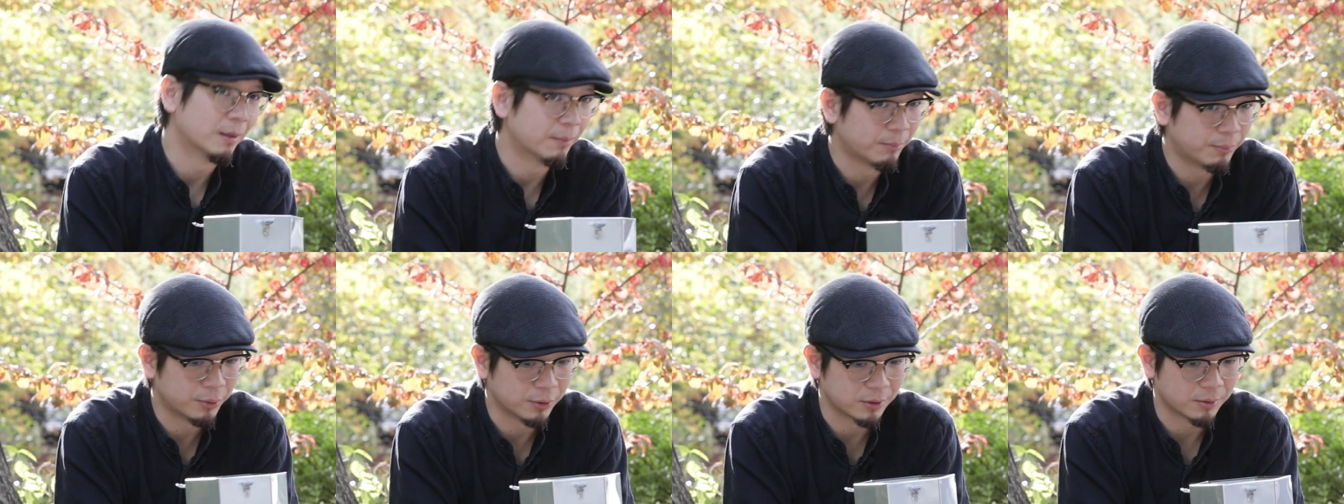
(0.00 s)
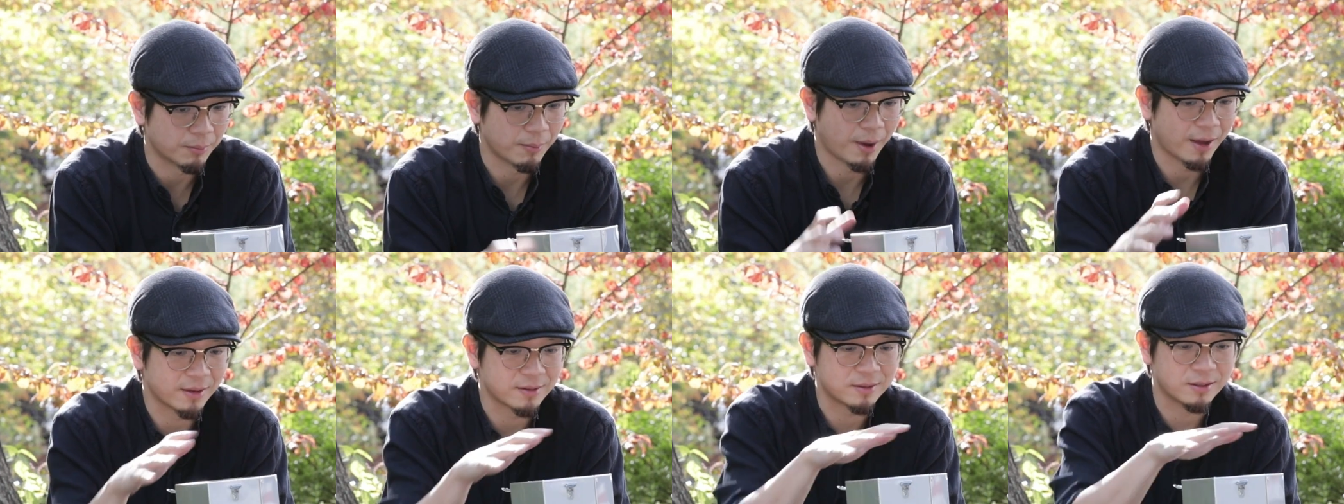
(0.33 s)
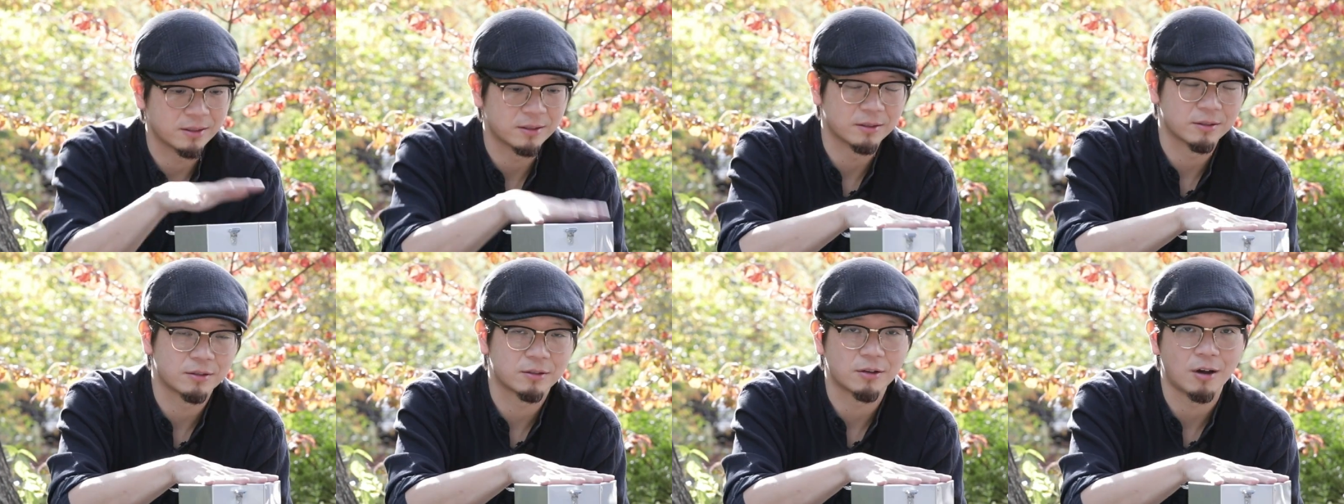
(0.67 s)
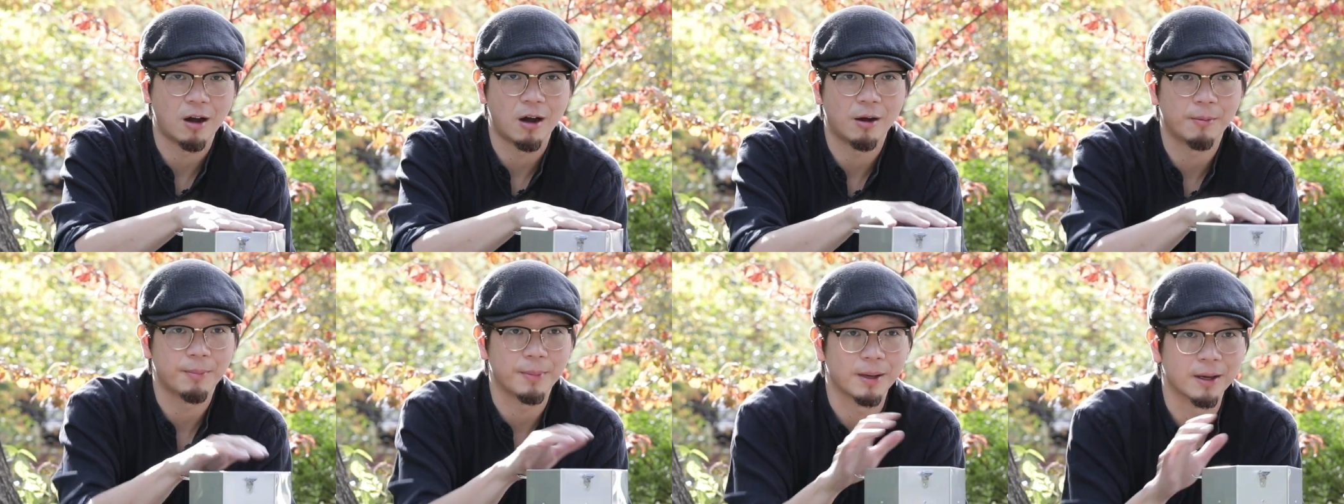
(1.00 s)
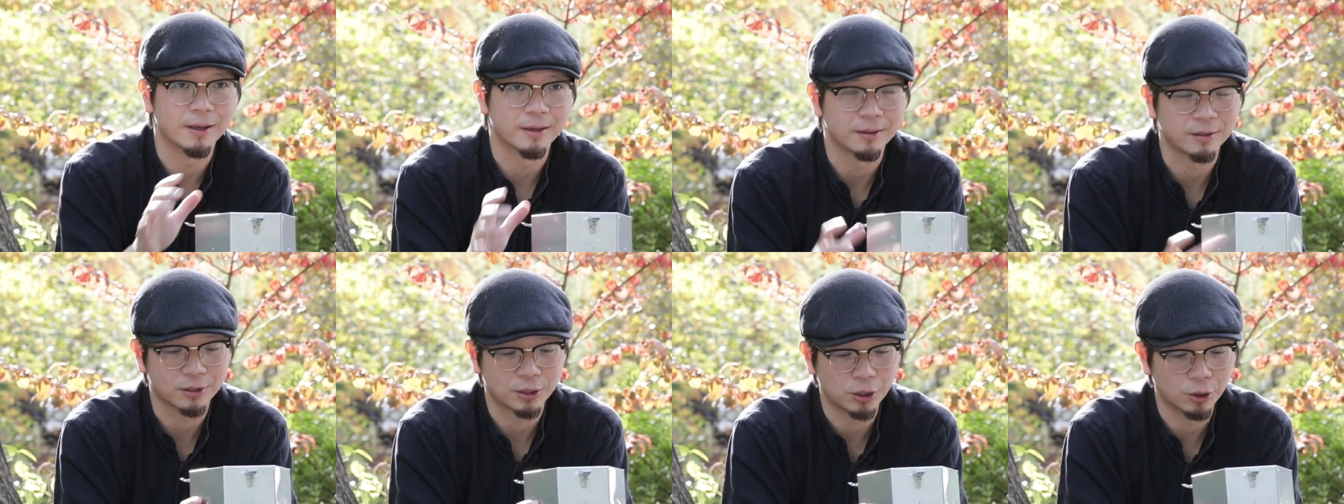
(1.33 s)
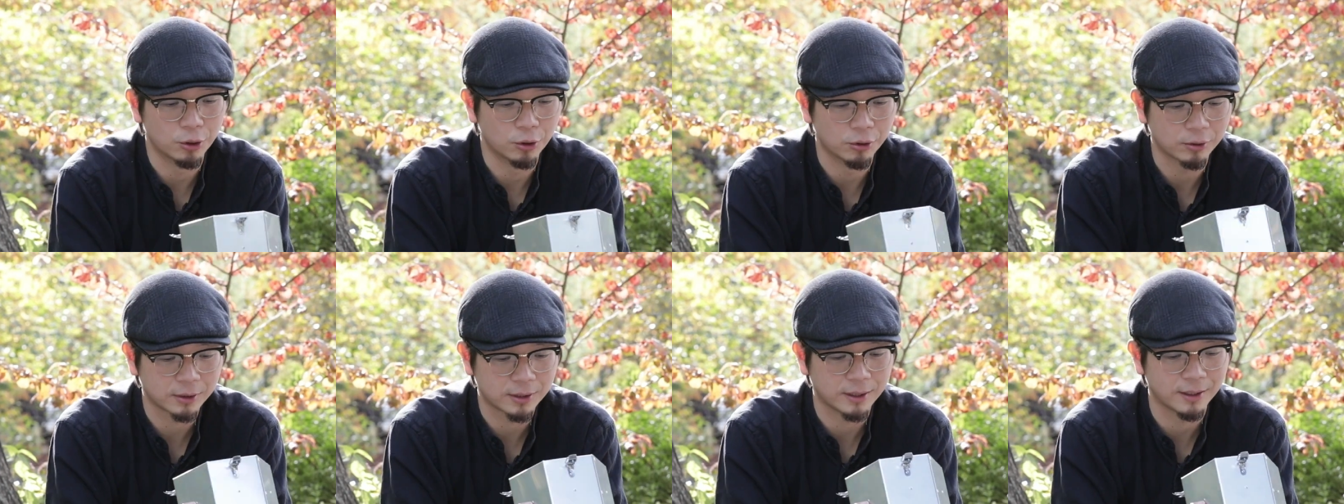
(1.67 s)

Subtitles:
put the mass tin on top and cook,